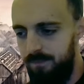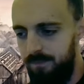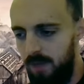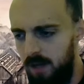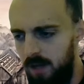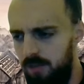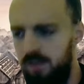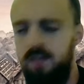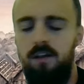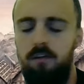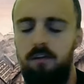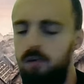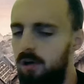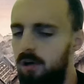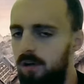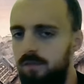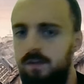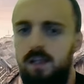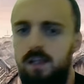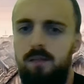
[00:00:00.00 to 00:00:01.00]
I think they're
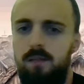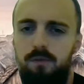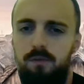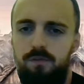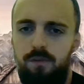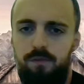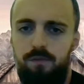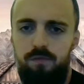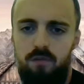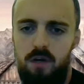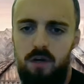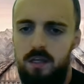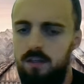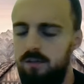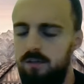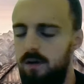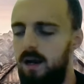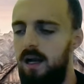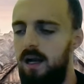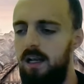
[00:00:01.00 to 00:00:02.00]
all available for free,
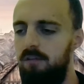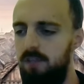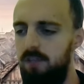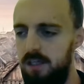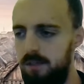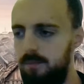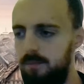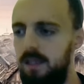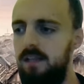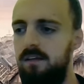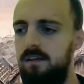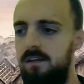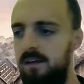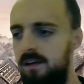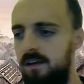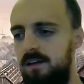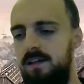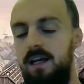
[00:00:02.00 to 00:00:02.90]
so I highly recommend